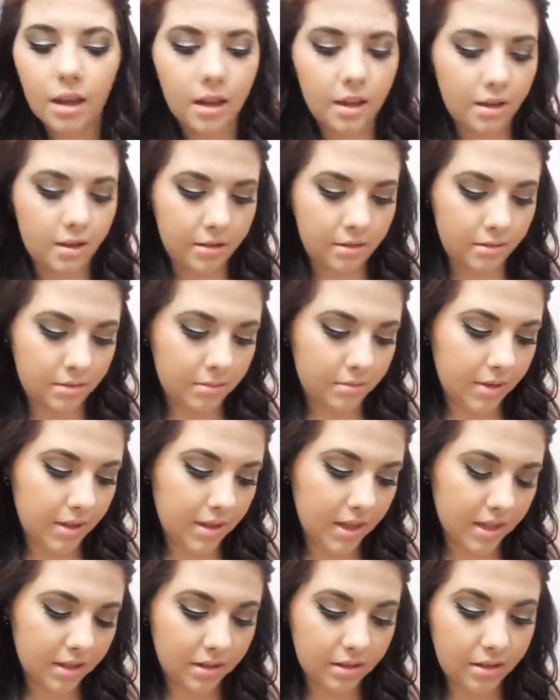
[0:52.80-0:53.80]
And
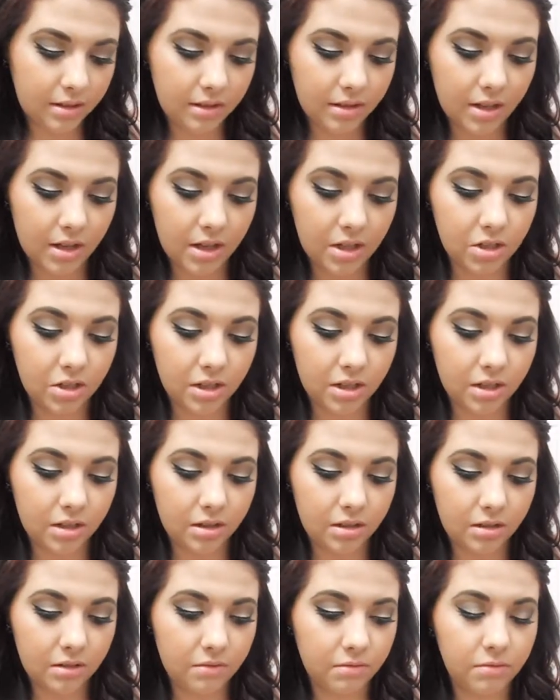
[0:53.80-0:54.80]
this is
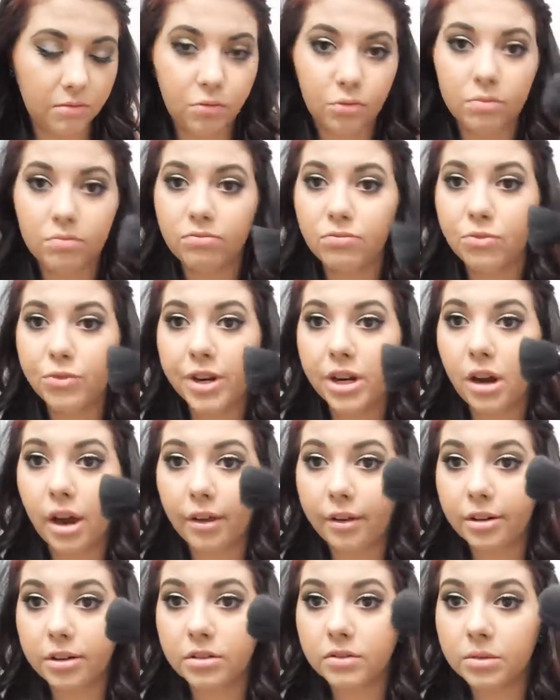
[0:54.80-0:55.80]
just
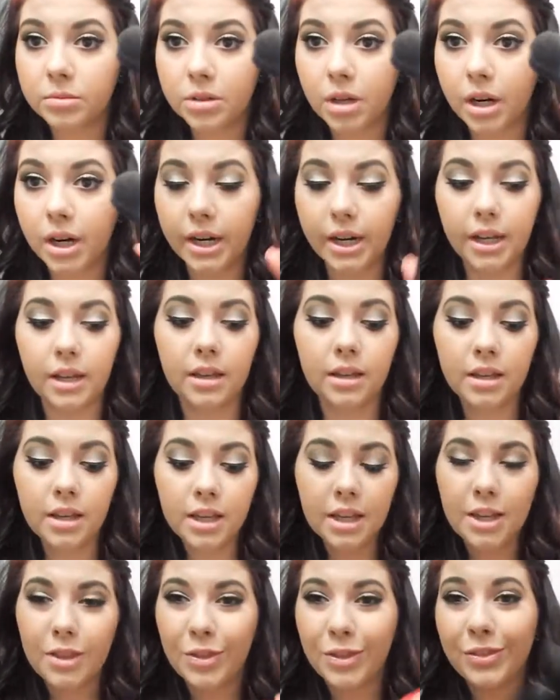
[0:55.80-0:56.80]
$3 from Target.
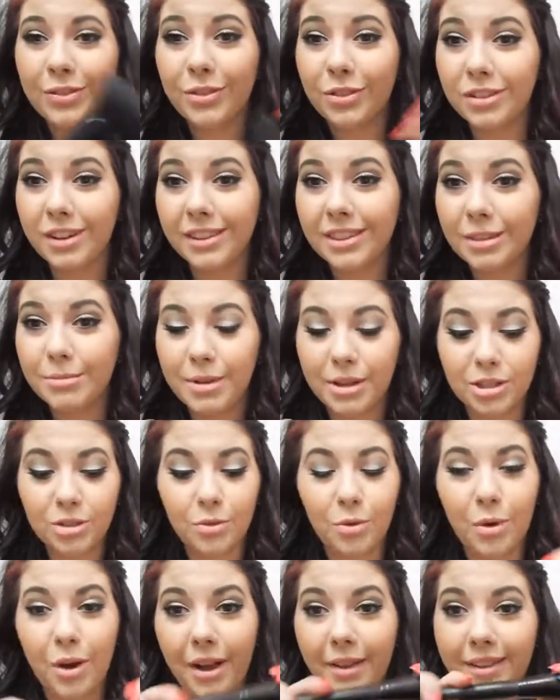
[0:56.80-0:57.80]
They're not the best
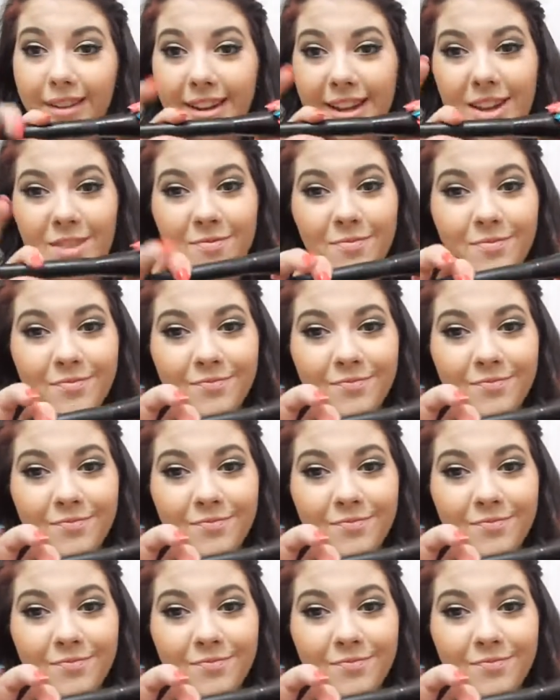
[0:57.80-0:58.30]
quality